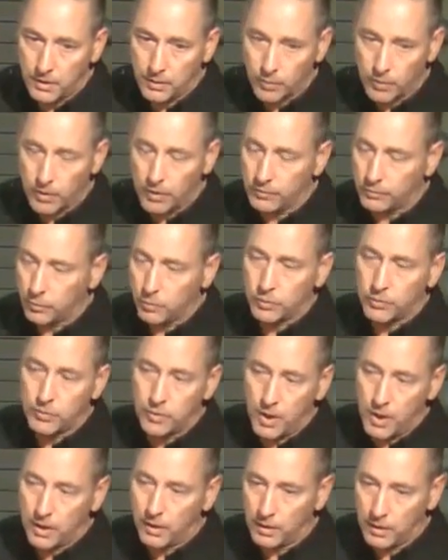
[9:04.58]
70
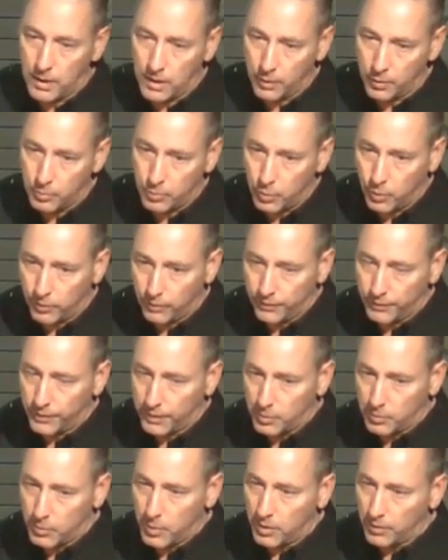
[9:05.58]
degrees will not allow
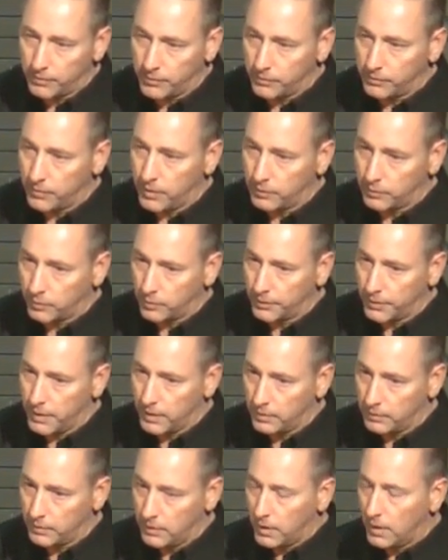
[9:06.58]
the boiler to come on for
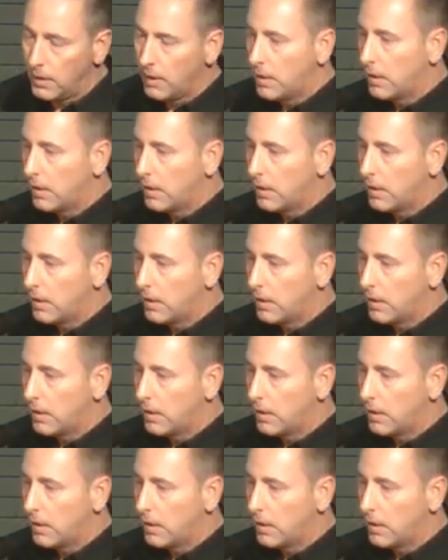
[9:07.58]
central